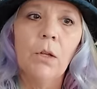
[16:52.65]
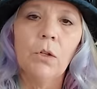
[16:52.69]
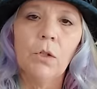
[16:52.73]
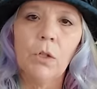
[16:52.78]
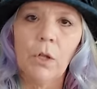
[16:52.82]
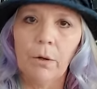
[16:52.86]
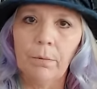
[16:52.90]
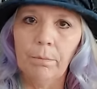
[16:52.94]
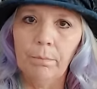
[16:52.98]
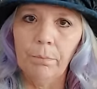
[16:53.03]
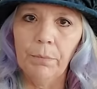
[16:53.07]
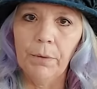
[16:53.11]

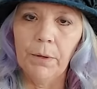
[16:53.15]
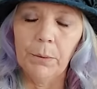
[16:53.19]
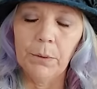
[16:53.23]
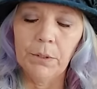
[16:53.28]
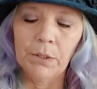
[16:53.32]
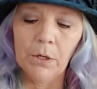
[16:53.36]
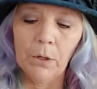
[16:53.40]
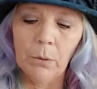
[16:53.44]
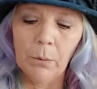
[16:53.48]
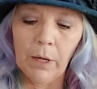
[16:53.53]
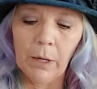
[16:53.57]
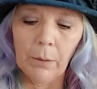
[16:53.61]
So there was
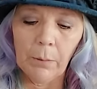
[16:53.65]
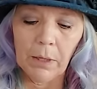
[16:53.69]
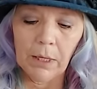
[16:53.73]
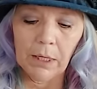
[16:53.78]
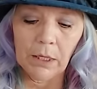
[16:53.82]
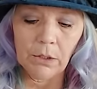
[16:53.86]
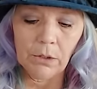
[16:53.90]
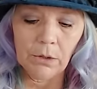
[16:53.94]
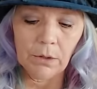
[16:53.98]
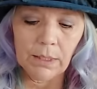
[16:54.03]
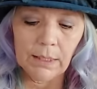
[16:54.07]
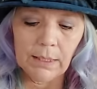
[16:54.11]
no way we
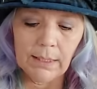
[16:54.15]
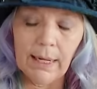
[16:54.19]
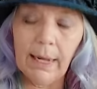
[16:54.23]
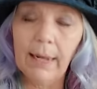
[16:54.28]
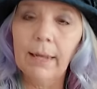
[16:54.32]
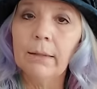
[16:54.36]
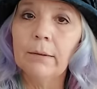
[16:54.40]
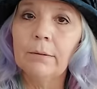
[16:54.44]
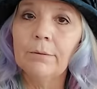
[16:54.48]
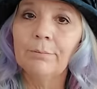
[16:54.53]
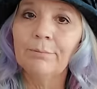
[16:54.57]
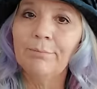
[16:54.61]
could do the
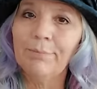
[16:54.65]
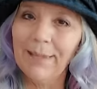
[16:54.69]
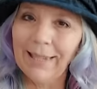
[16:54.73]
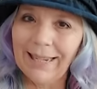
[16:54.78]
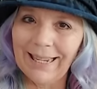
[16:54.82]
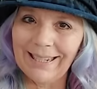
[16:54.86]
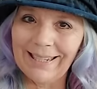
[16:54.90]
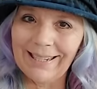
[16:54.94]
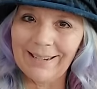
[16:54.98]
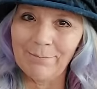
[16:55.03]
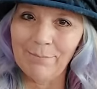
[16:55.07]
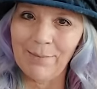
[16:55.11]
sale
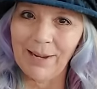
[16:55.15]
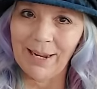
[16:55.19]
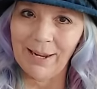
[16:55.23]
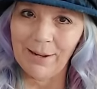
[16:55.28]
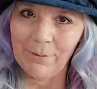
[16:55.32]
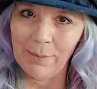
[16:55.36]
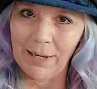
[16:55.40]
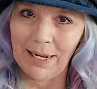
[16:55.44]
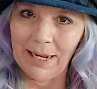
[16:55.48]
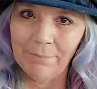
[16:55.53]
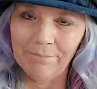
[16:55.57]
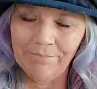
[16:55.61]
because of my
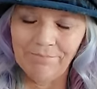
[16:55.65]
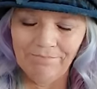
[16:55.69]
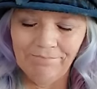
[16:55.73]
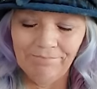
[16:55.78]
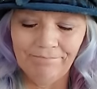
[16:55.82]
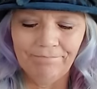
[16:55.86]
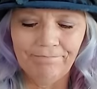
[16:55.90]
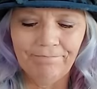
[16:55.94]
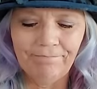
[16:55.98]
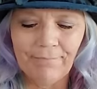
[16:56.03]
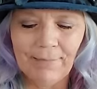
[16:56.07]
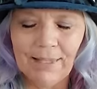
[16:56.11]
hubby.
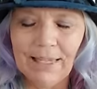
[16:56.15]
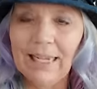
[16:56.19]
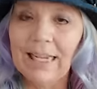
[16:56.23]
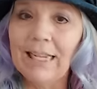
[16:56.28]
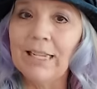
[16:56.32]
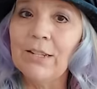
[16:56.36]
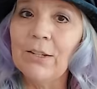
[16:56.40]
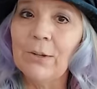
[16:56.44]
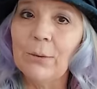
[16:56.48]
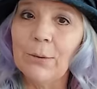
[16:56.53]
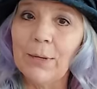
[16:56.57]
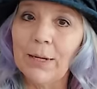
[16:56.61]

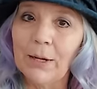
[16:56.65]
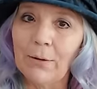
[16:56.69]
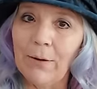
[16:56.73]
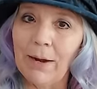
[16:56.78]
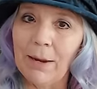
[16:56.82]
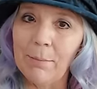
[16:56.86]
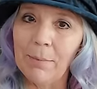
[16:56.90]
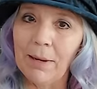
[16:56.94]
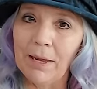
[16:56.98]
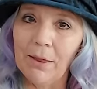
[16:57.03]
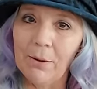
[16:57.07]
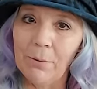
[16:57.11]
He's doing
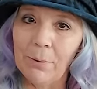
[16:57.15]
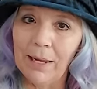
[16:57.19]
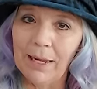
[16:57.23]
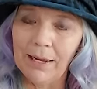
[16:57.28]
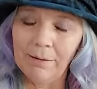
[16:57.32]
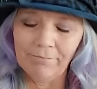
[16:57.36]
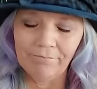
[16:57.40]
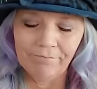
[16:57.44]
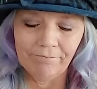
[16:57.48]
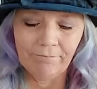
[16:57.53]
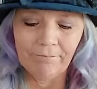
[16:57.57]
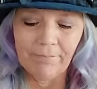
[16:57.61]
great, by the way.
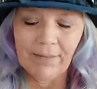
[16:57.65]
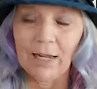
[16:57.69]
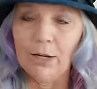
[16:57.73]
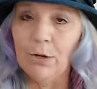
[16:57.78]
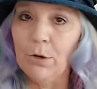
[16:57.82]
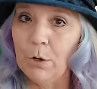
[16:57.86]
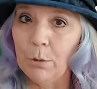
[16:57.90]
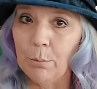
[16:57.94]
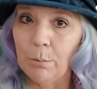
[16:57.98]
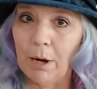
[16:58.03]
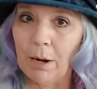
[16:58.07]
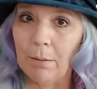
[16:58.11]

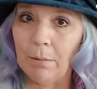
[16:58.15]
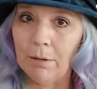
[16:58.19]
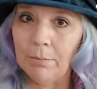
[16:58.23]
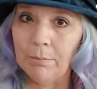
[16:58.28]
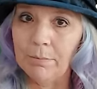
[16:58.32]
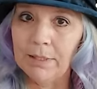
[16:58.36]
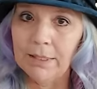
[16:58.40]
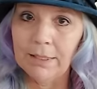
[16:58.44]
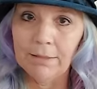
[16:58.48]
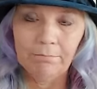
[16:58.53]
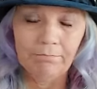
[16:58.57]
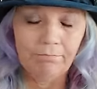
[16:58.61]
No
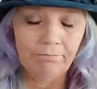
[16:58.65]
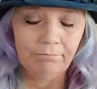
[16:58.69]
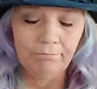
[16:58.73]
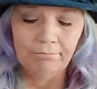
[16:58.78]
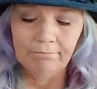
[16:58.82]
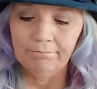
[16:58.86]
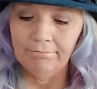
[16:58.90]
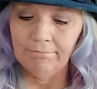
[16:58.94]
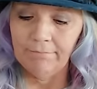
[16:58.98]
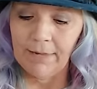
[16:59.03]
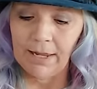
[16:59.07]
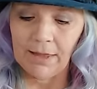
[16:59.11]
problems,
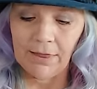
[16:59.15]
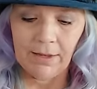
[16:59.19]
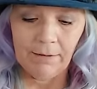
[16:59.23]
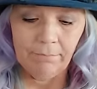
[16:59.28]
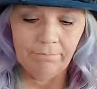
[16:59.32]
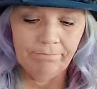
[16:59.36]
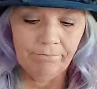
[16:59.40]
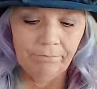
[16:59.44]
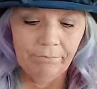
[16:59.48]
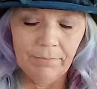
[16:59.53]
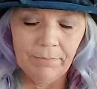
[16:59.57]
nothing.